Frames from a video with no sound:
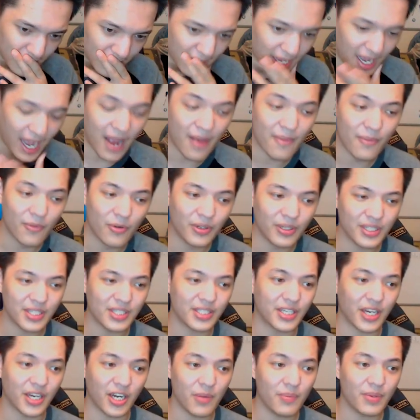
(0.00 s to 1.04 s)
I'm really
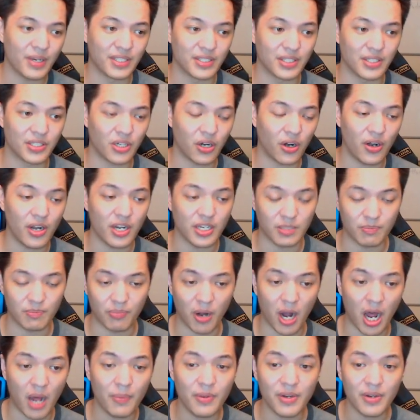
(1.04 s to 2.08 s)
scared because this card is
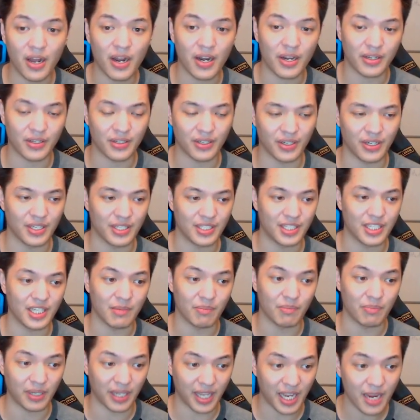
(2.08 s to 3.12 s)
probably not going to see
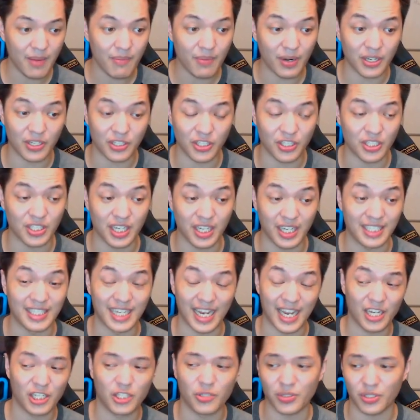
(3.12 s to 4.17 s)
play, but it's just a
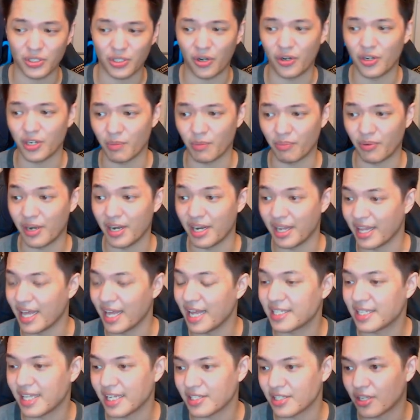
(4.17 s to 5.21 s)
dangerous card to print, and
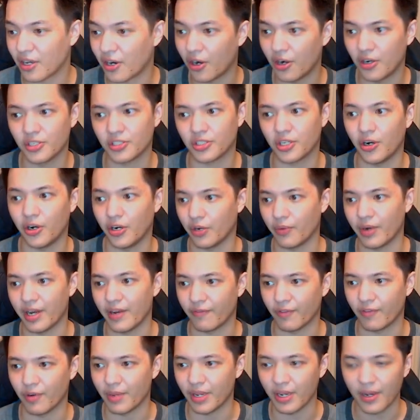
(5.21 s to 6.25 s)
that's the hardest card to rate
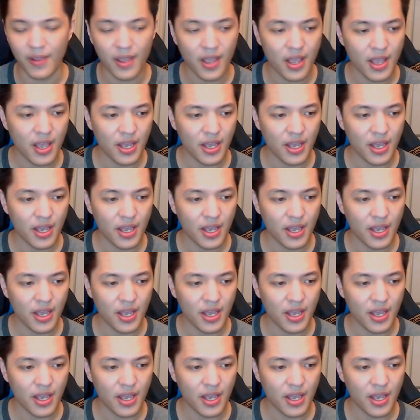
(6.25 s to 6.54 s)
for me.